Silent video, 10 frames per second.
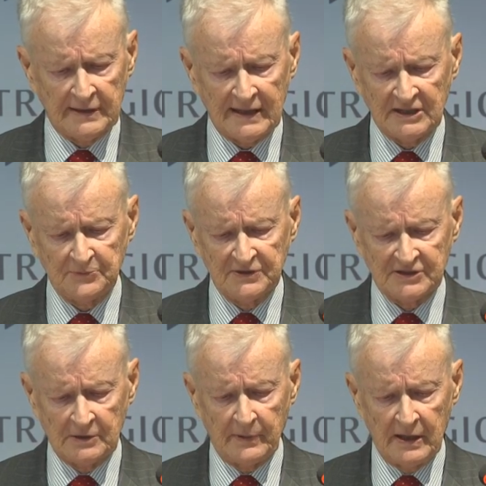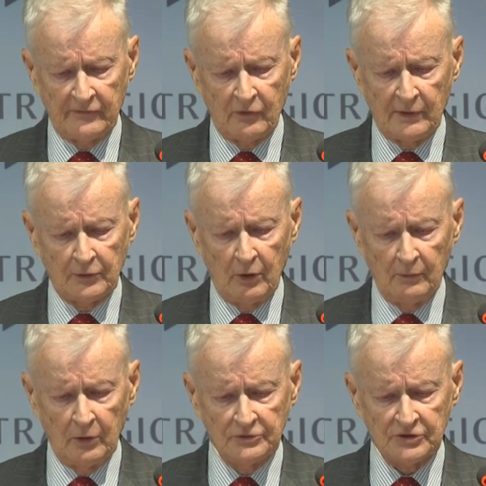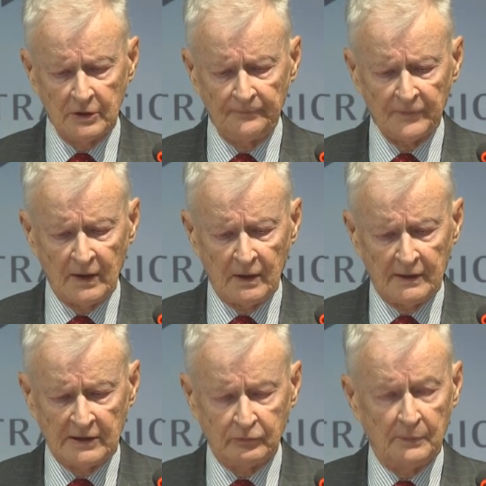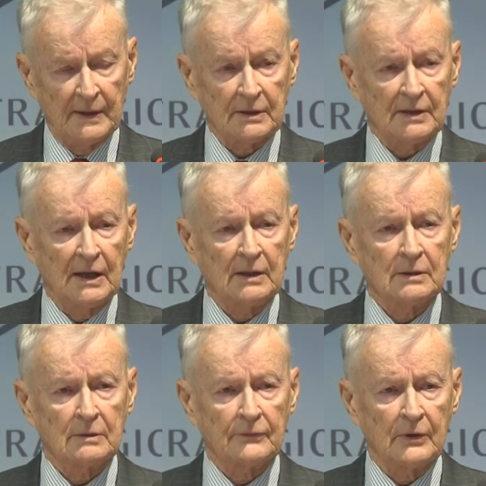and that has been said by everyone almost, that we maintain